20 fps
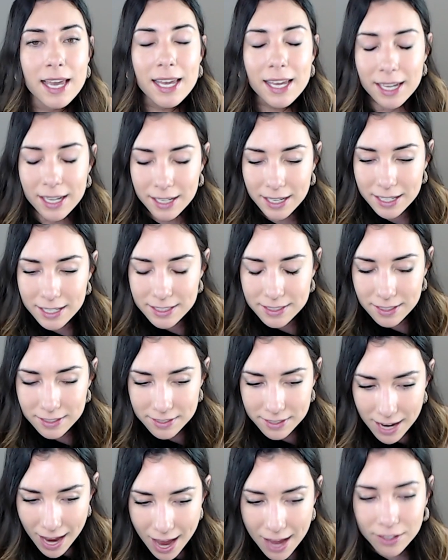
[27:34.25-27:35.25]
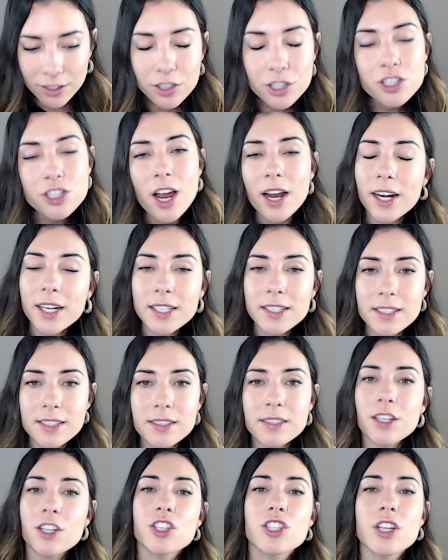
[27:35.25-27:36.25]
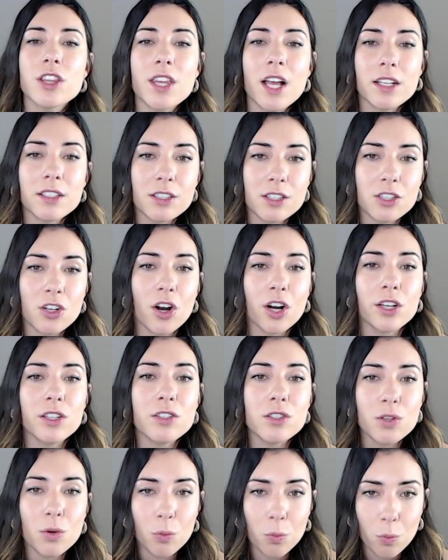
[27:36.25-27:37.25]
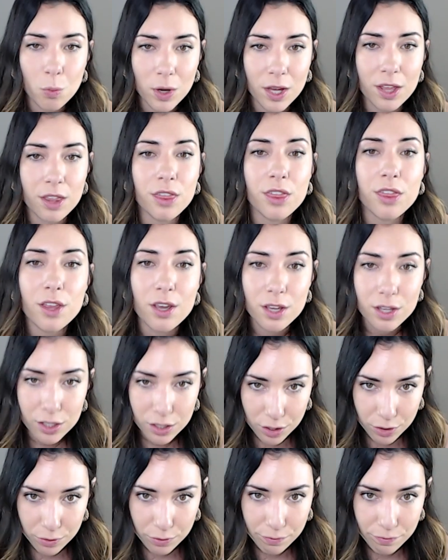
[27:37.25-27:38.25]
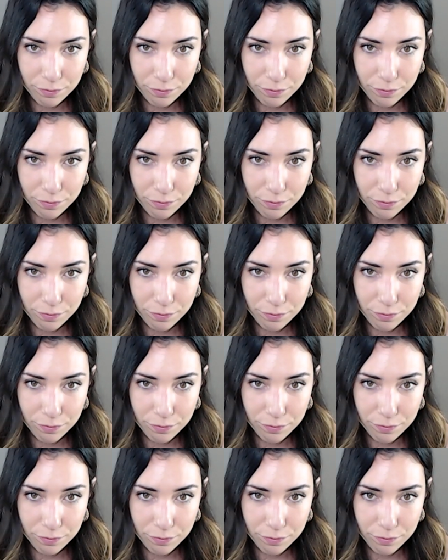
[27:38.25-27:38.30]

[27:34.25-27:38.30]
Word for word: It is an energetic decision that starts with you.